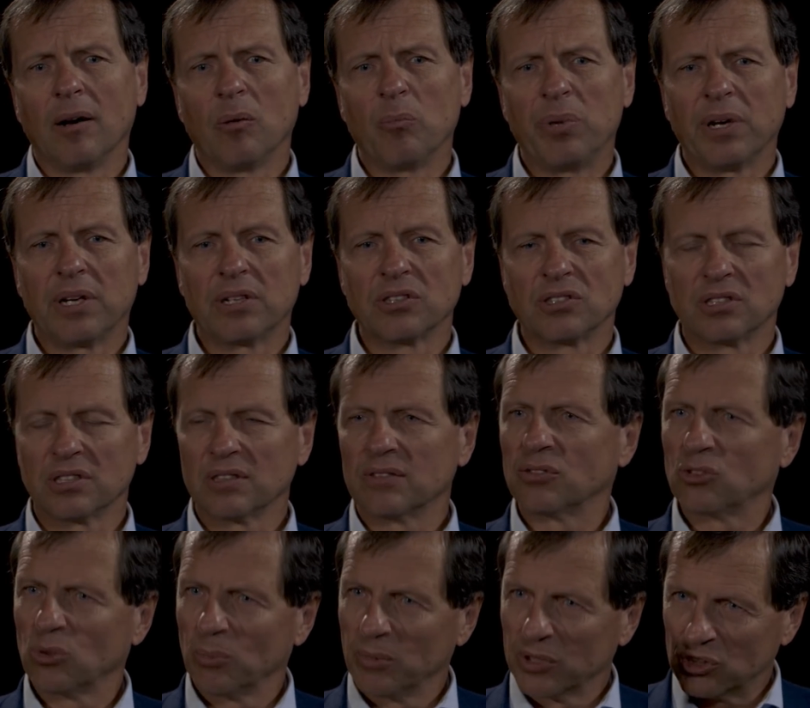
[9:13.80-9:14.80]
because they have
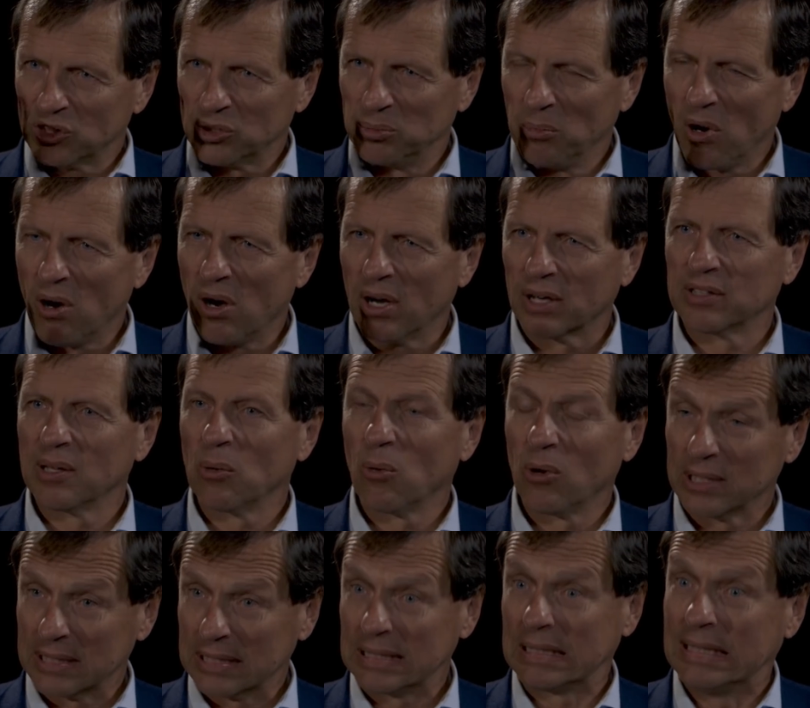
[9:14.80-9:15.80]
so much smog. They
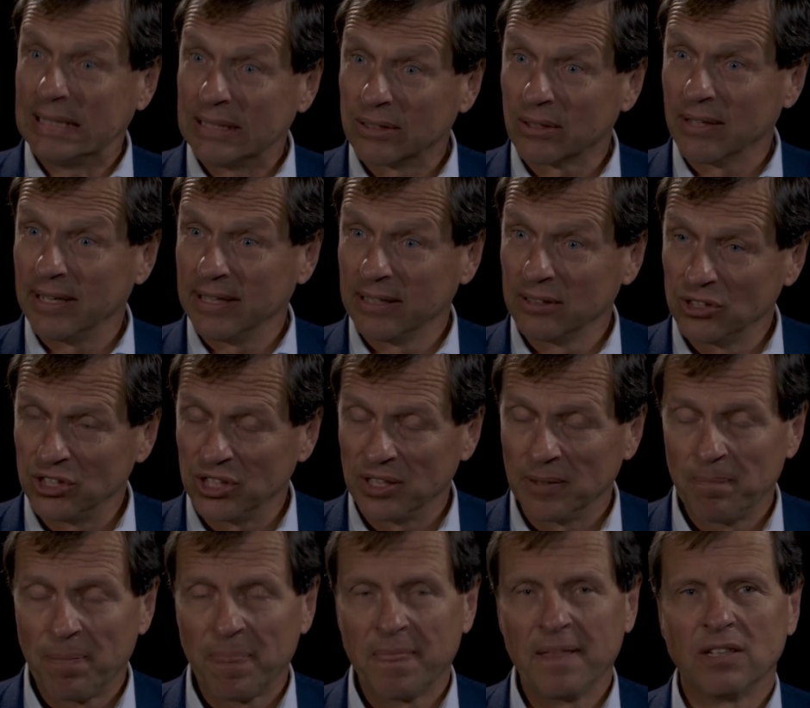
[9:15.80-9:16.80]
want cleaner energy.
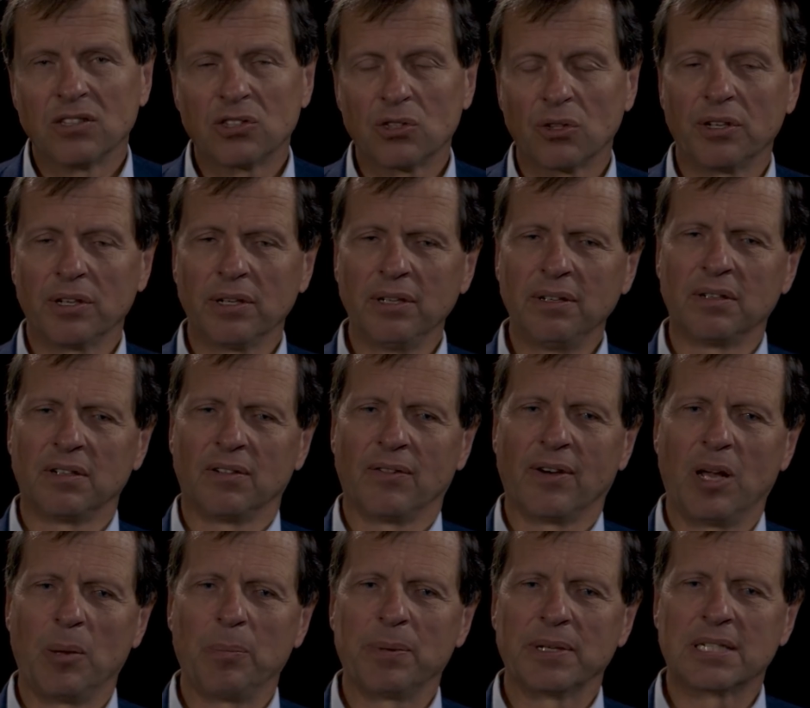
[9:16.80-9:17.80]
So they're going to
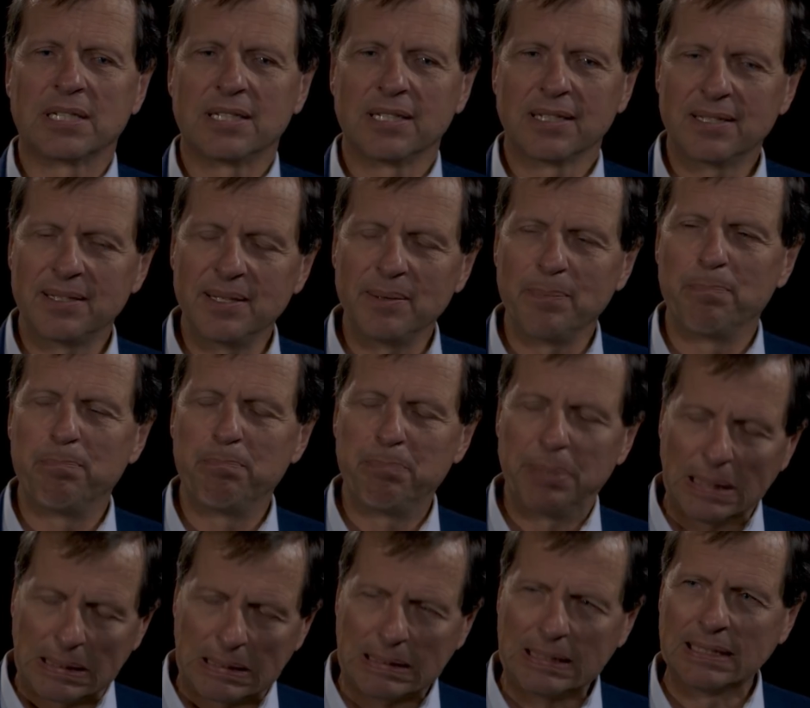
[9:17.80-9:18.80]
develop a $60
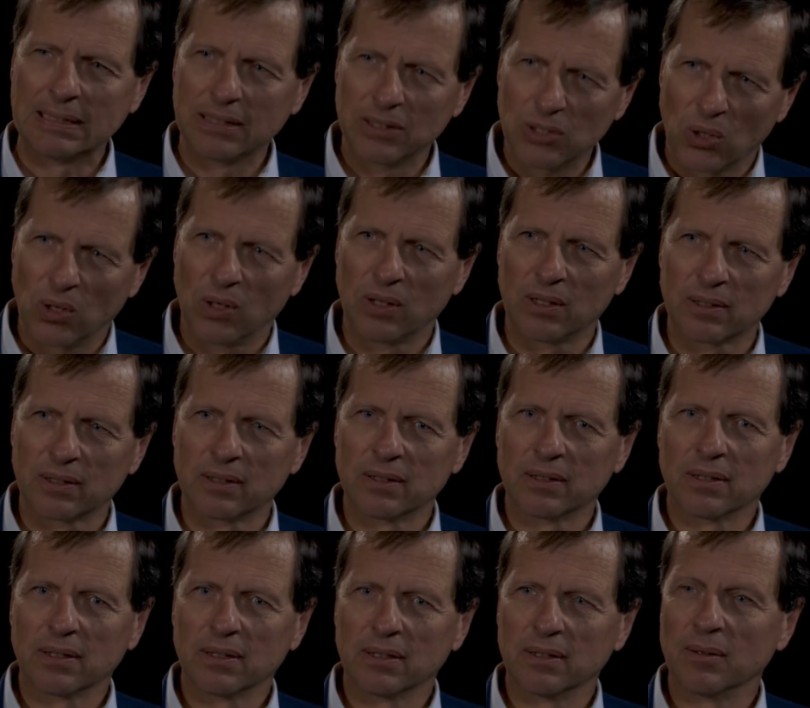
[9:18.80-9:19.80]
billion
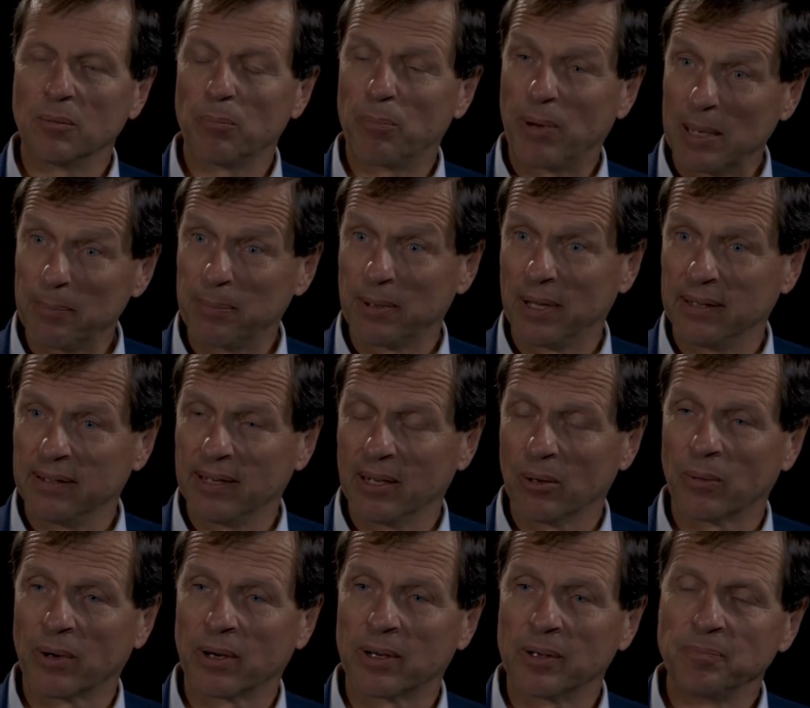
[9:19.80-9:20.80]
pipeline
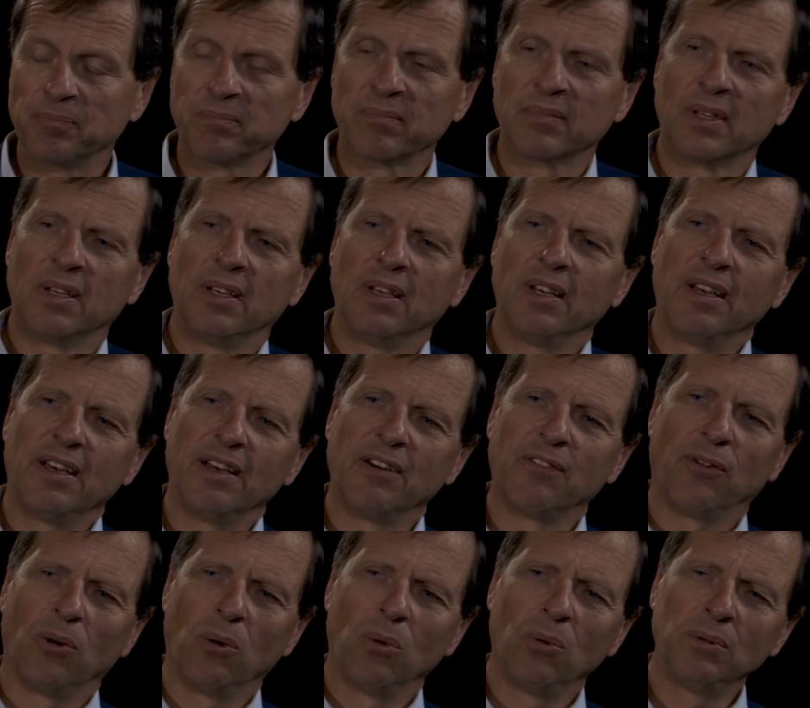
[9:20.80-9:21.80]
network.
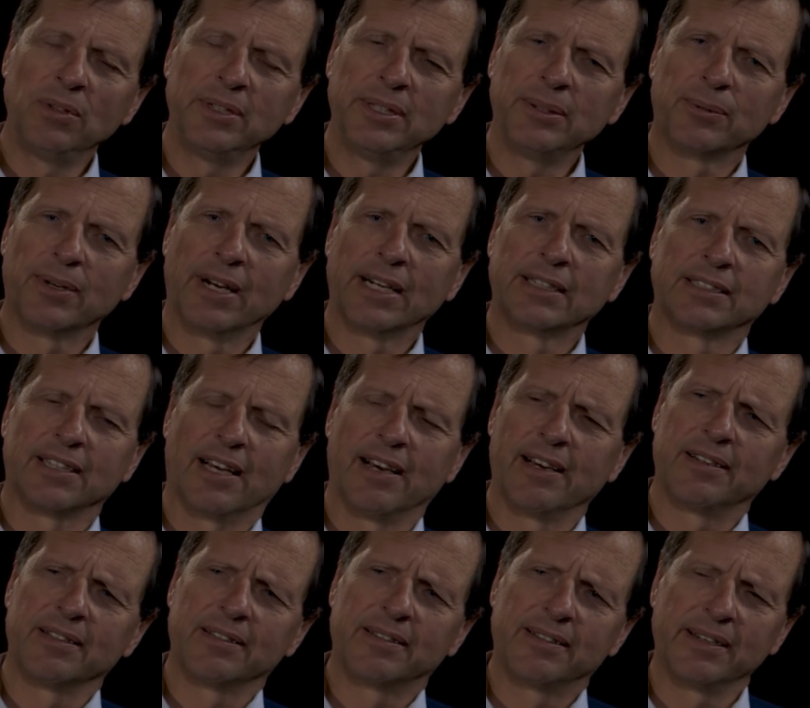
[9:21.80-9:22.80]
If only, Rex, I
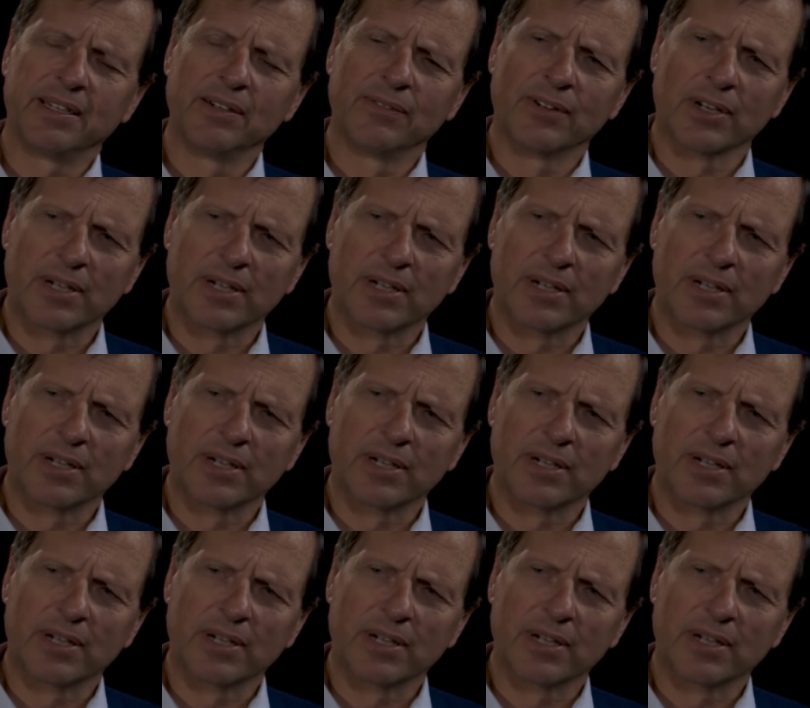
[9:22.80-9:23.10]
could think of a